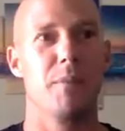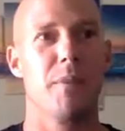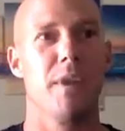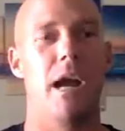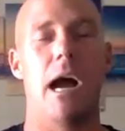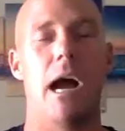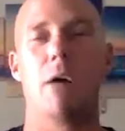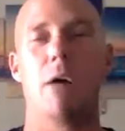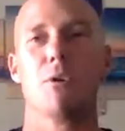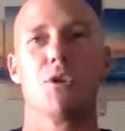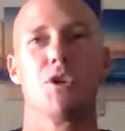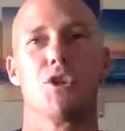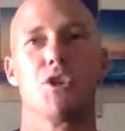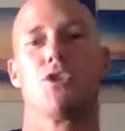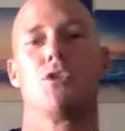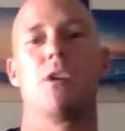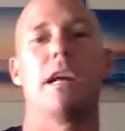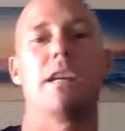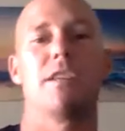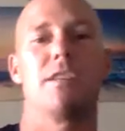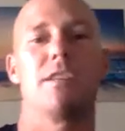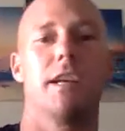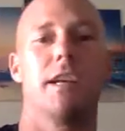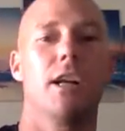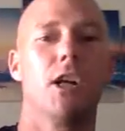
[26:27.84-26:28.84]
I was
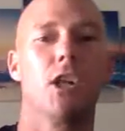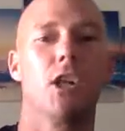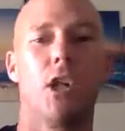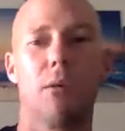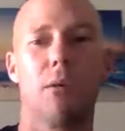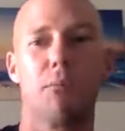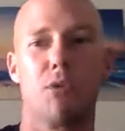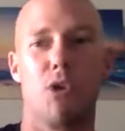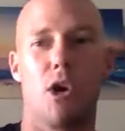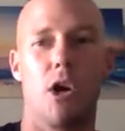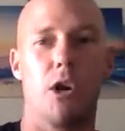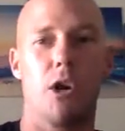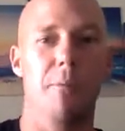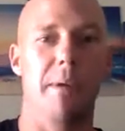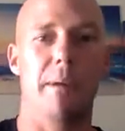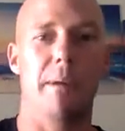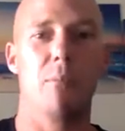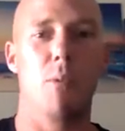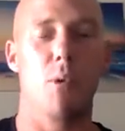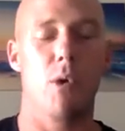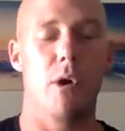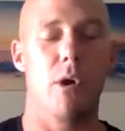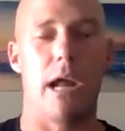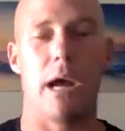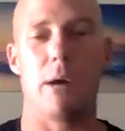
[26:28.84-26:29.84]
stressing club rugby
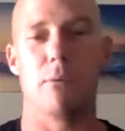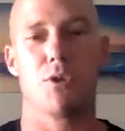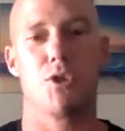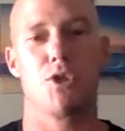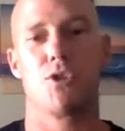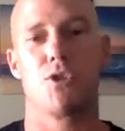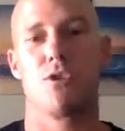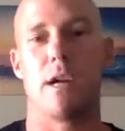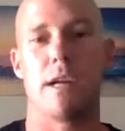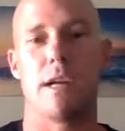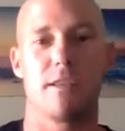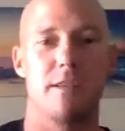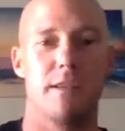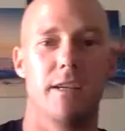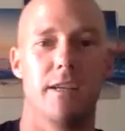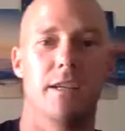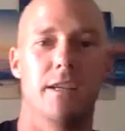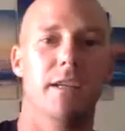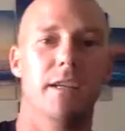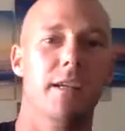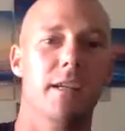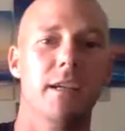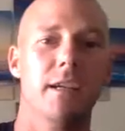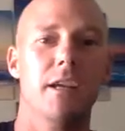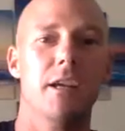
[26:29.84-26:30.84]
more than I was
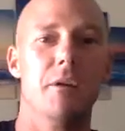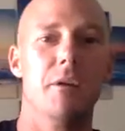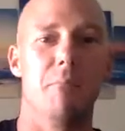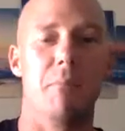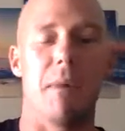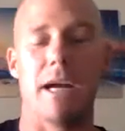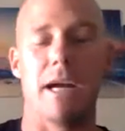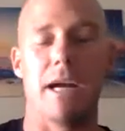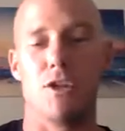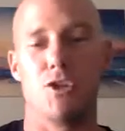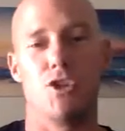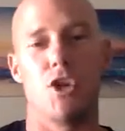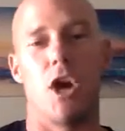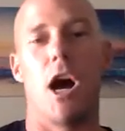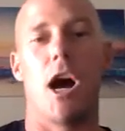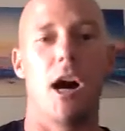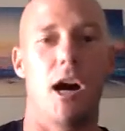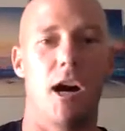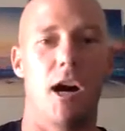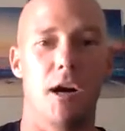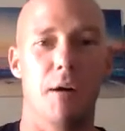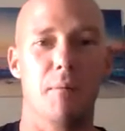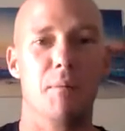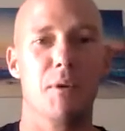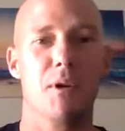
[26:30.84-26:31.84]
stressing my
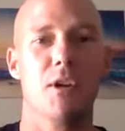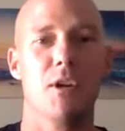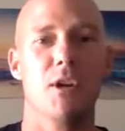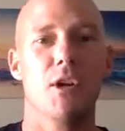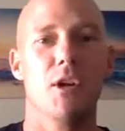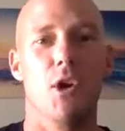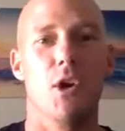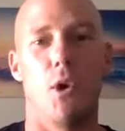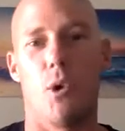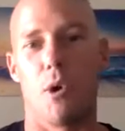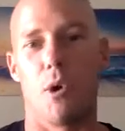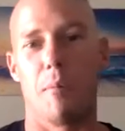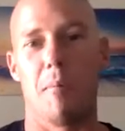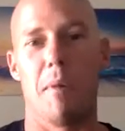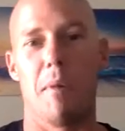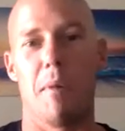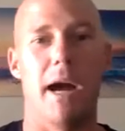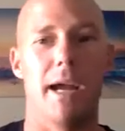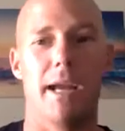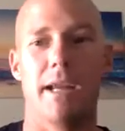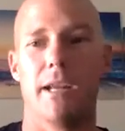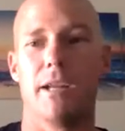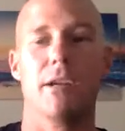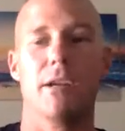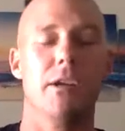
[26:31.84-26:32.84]
job or
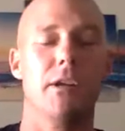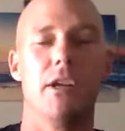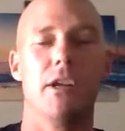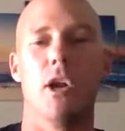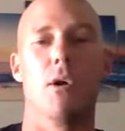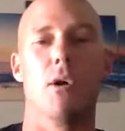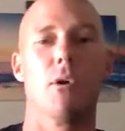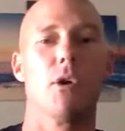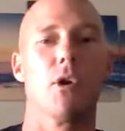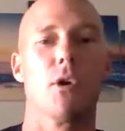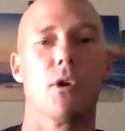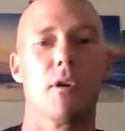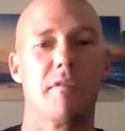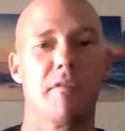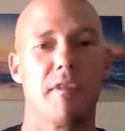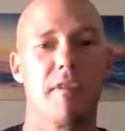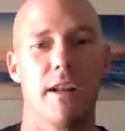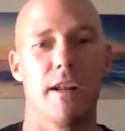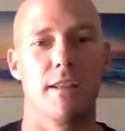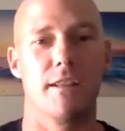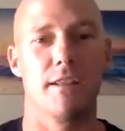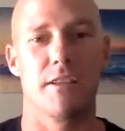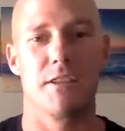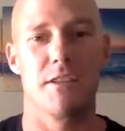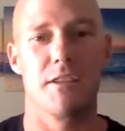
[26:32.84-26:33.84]
my, you know, girlfriend
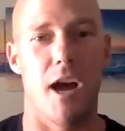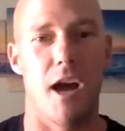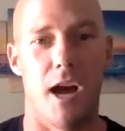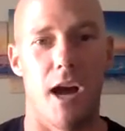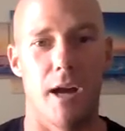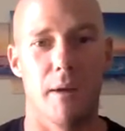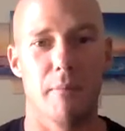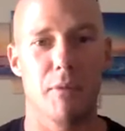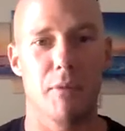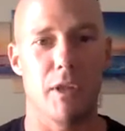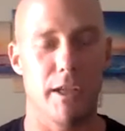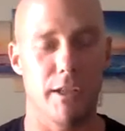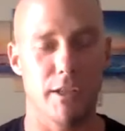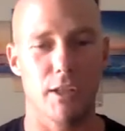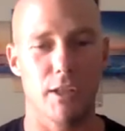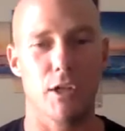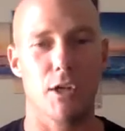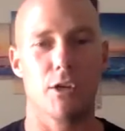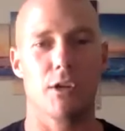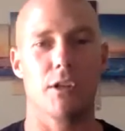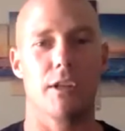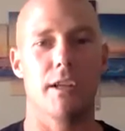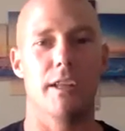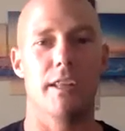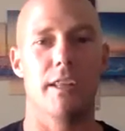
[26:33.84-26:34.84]
at the time. Like,
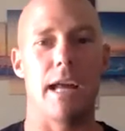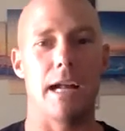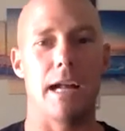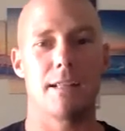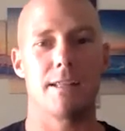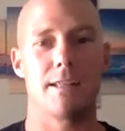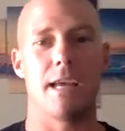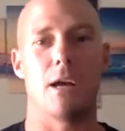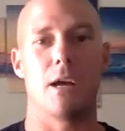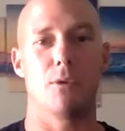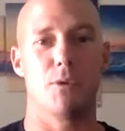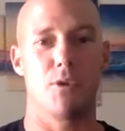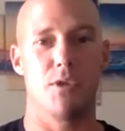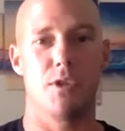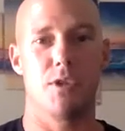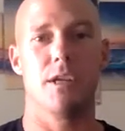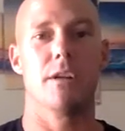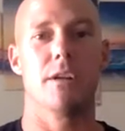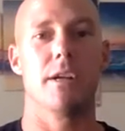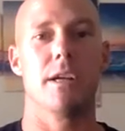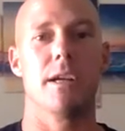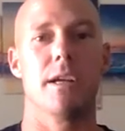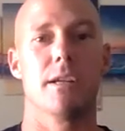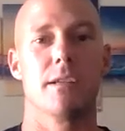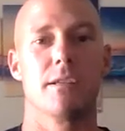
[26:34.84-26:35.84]
literally, that's how
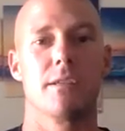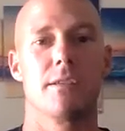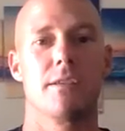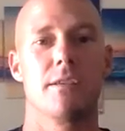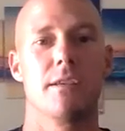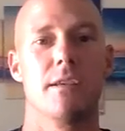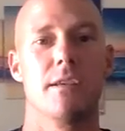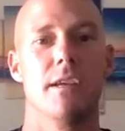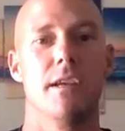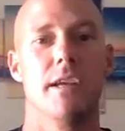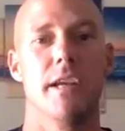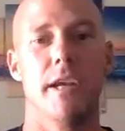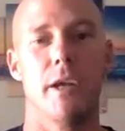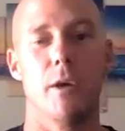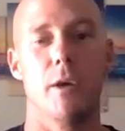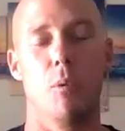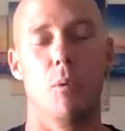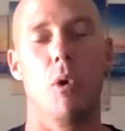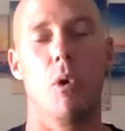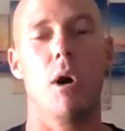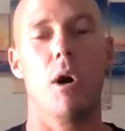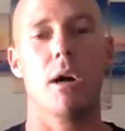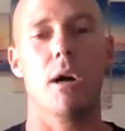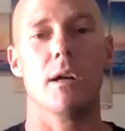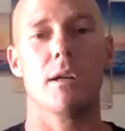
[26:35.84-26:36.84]
serious it
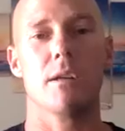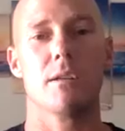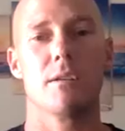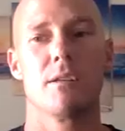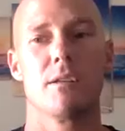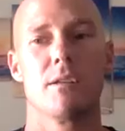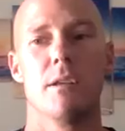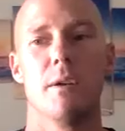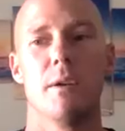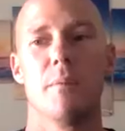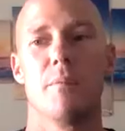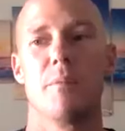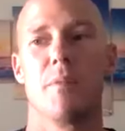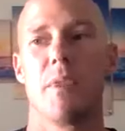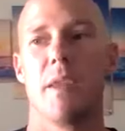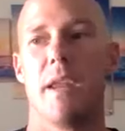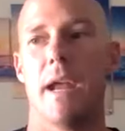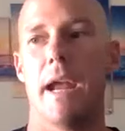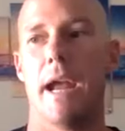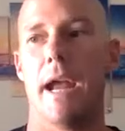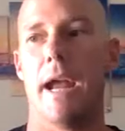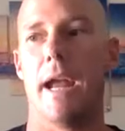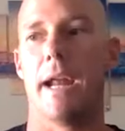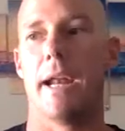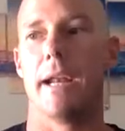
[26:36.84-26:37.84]
was.
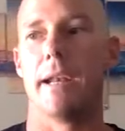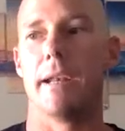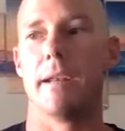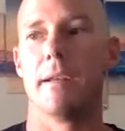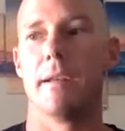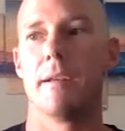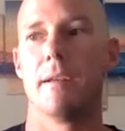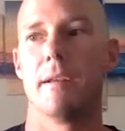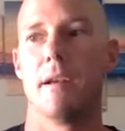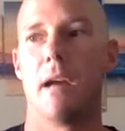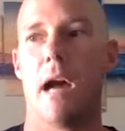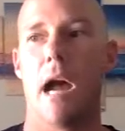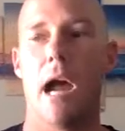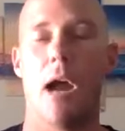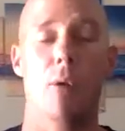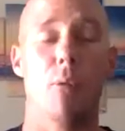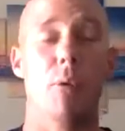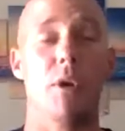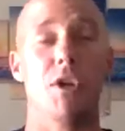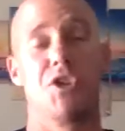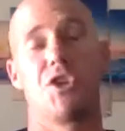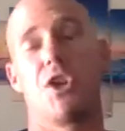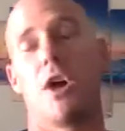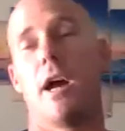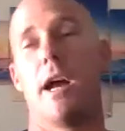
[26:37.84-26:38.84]
And I
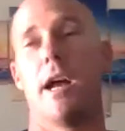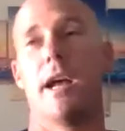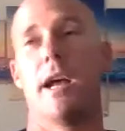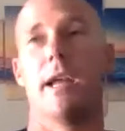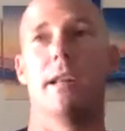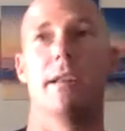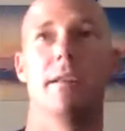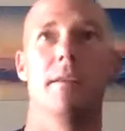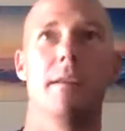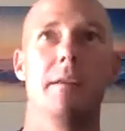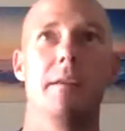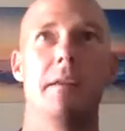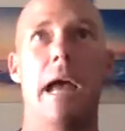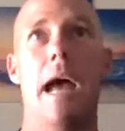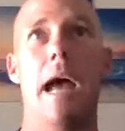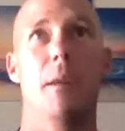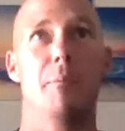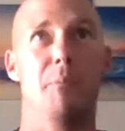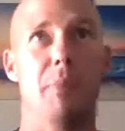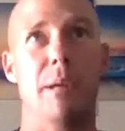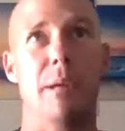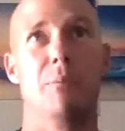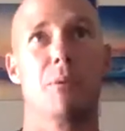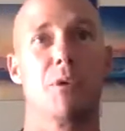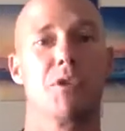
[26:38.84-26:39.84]
wish I had
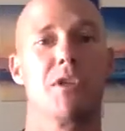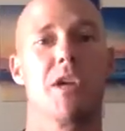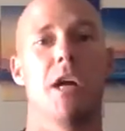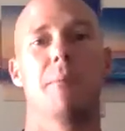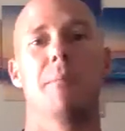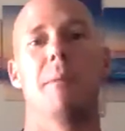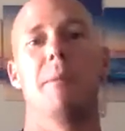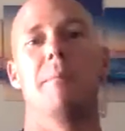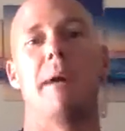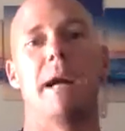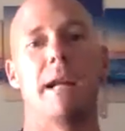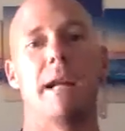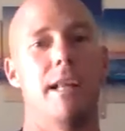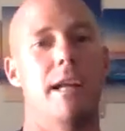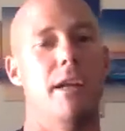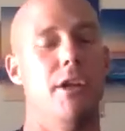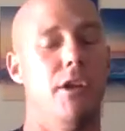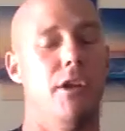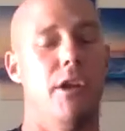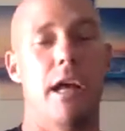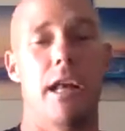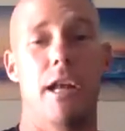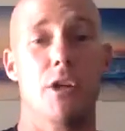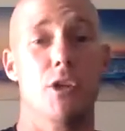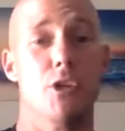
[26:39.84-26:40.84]
people tell me back then, you
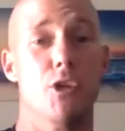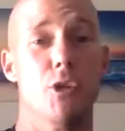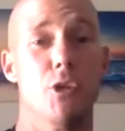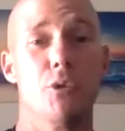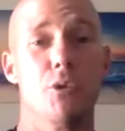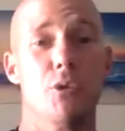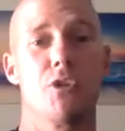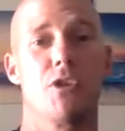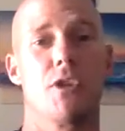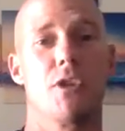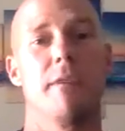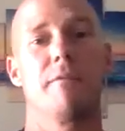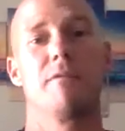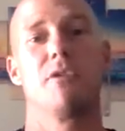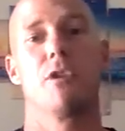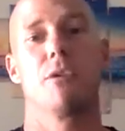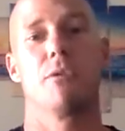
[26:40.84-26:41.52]
got to do stuff to